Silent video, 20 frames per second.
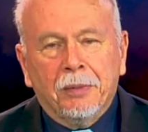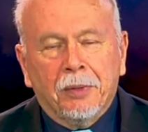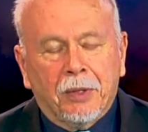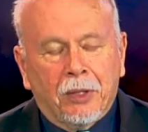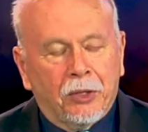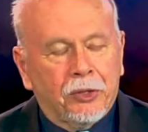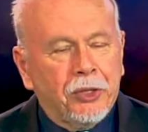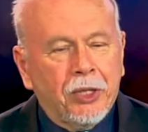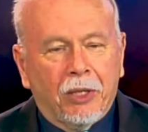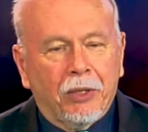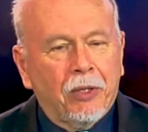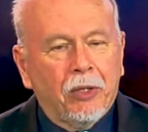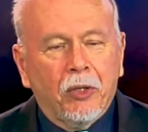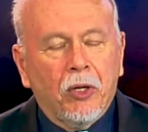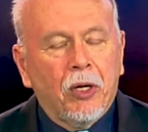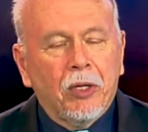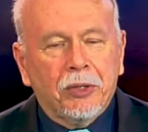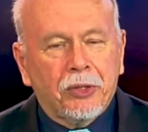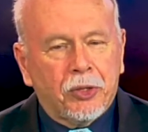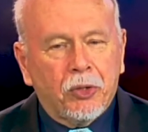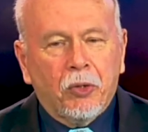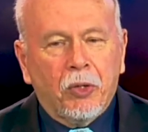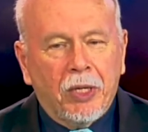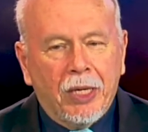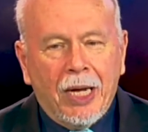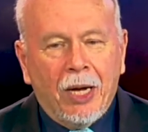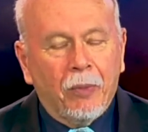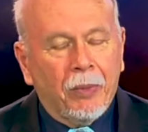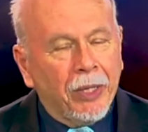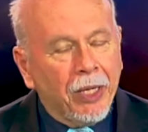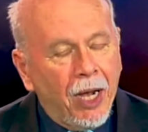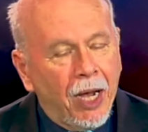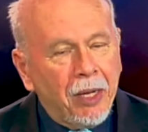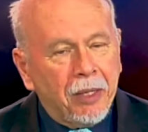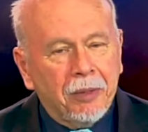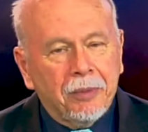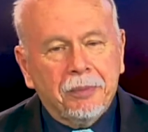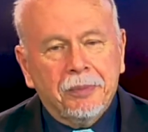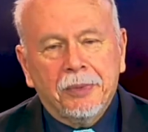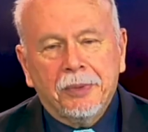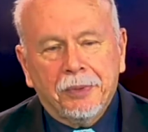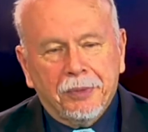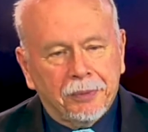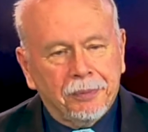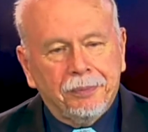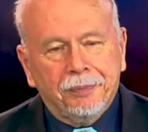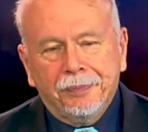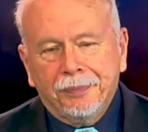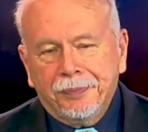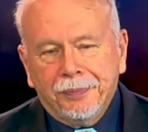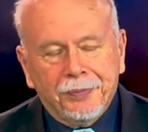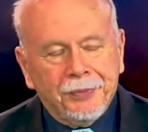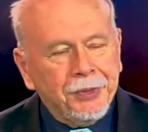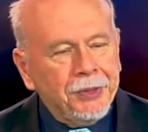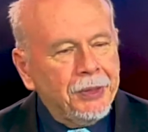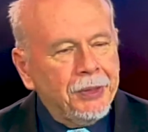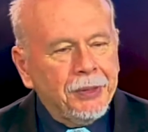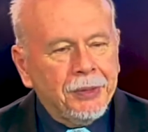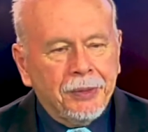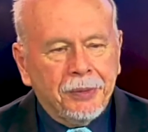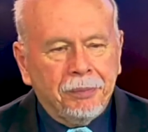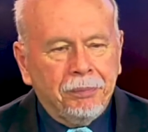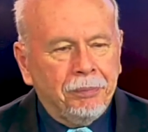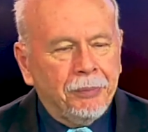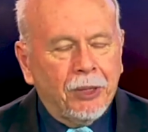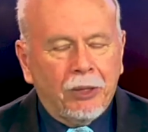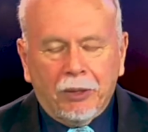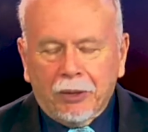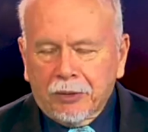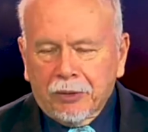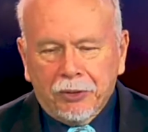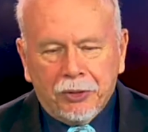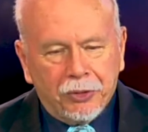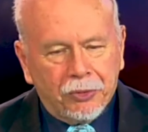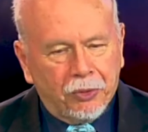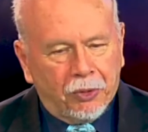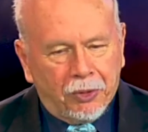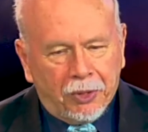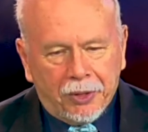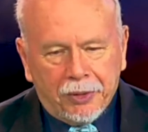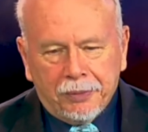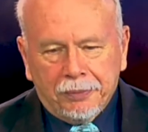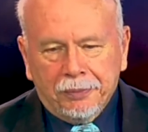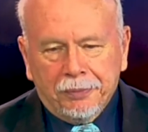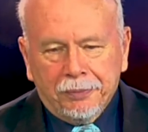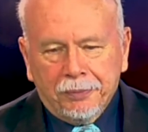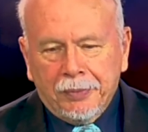I could tell you a long story how we got him. Miracle story.